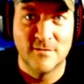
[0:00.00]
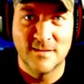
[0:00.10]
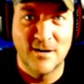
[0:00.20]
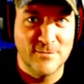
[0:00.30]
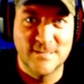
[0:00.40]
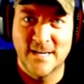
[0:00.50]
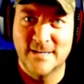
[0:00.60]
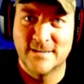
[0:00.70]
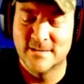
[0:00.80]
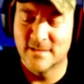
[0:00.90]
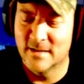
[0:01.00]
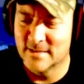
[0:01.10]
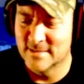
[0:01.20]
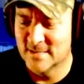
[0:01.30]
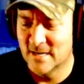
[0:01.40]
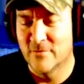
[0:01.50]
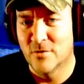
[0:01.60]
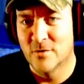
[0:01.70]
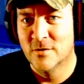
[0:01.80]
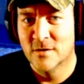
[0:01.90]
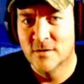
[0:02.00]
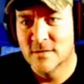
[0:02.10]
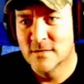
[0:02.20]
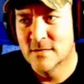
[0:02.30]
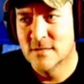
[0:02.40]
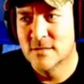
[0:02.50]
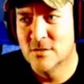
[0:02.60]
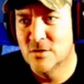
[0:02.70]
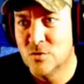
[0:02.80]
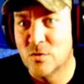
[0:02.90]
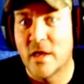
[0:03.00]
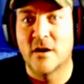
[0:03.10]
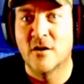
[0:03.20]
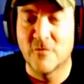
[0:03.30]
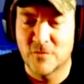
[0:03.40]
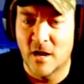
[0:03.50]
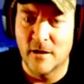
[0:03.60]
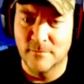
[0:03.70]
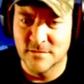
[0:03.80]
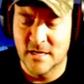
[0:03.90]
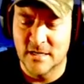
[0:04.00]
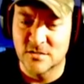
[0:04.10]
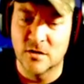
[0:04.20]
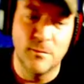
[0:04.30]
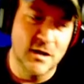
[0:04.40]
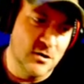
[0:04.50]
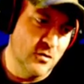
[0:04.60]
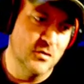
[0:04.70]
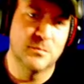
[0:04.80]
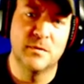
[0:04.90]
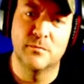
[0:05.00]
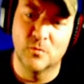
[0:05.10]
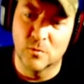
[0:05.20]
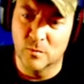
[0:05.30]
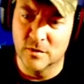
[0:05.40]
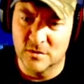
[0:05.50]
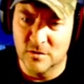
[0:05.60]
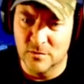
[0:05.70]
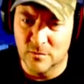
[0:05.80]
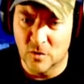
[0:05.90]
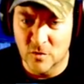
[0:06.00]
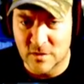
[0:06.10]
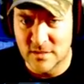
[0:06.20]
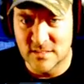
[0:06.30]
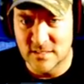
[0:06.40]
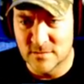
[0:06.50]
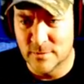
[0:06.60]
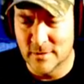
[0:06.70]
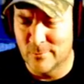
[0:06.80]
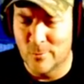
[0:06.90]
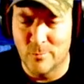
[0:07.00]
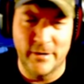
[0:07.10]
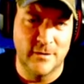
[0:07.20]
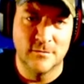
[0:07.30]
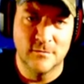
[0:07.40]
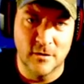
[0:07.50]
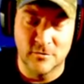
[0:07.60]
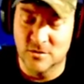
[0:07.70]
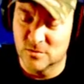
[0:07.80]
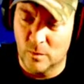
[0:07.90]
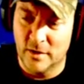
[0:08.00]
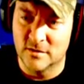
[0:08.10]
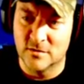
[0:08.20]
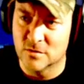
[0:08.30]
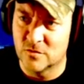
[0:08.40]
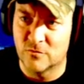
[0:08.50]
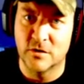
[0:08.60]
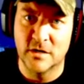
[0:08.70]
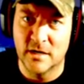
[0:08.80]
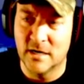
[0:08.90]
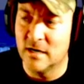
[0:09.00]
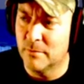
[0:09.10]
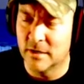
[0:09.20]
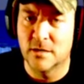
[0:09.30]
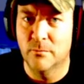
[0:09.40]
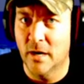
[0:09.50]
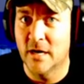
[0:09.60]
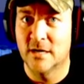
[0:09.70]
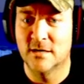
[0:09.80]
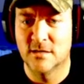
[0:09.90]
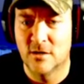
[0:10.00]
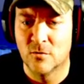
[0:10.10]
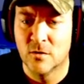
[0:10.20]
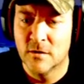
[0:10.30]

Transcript: You know what I'm saying? Like that's kind of you do that enough times and it's going to make all the people who are willing to earn these things be like, well, why? I'll just wait until it's free and anybody can buy it, you know?